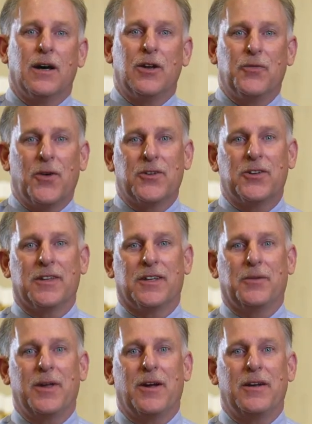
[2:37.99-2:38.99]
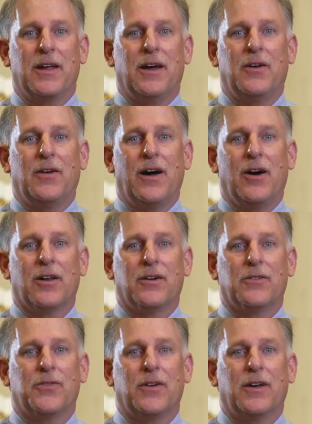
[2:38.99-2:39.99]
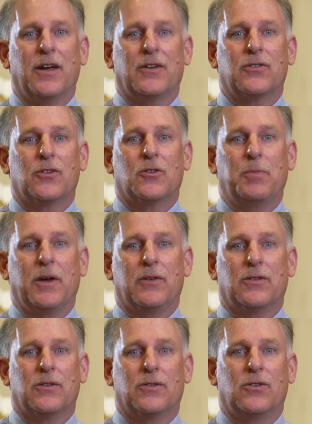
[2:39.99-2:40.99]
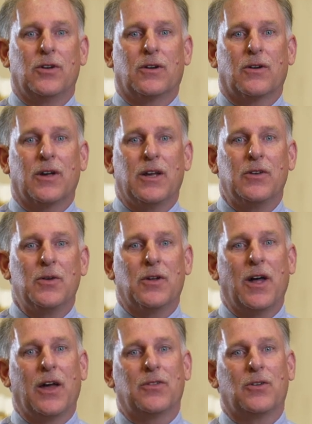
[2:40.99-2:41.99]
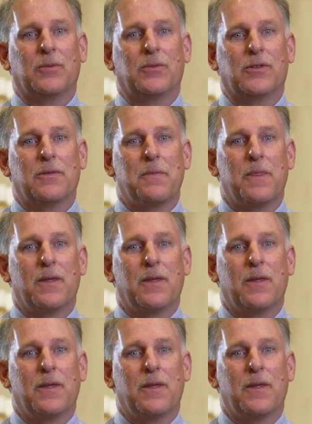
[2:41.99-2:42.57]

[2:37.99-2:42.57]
Unfortunately, we are now out of extra spaces to create new classrooms.